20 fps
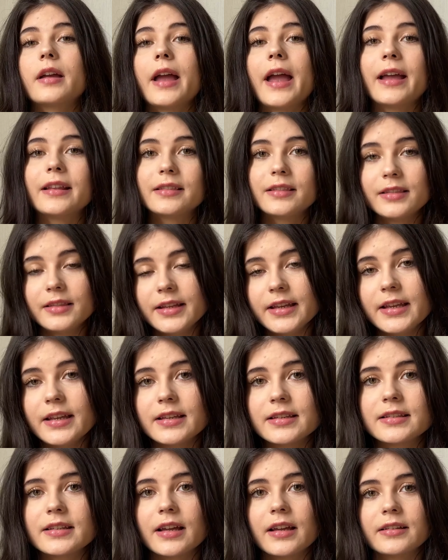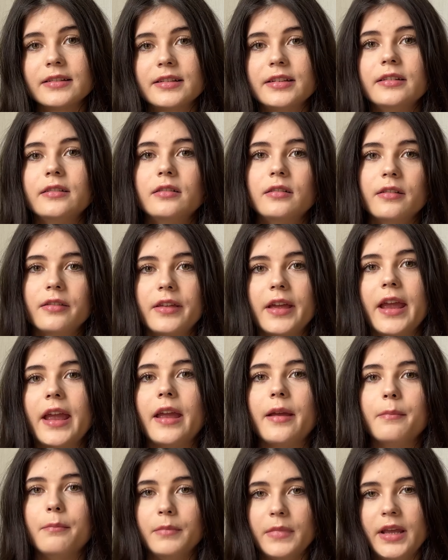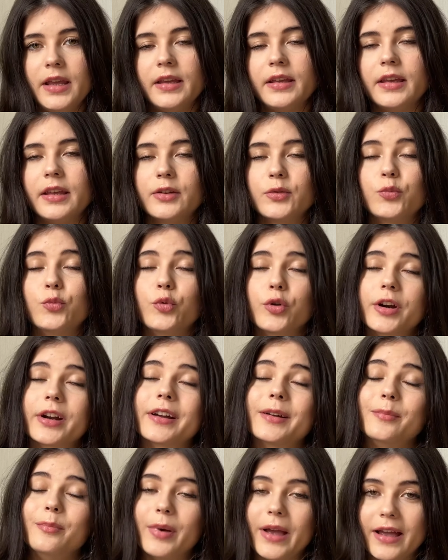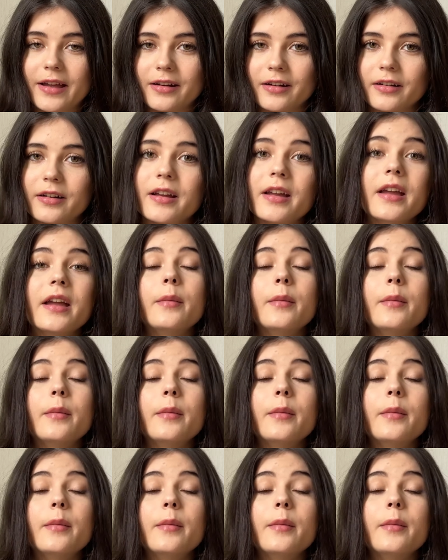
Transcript: at least until they make it work better.